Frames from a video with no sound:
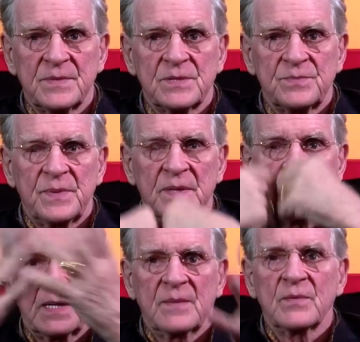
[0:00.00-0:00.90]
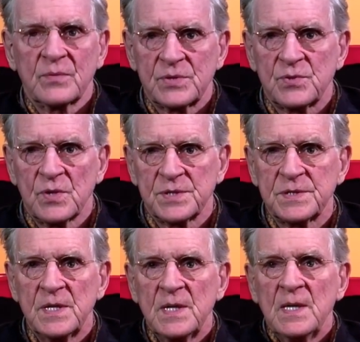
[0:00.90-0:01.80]
Just they became a
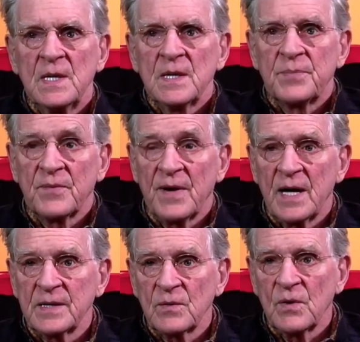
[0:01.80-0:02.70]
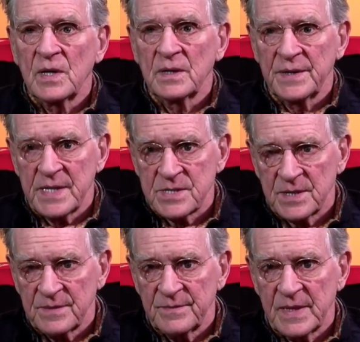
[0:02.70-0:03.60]
resource providing oil nation,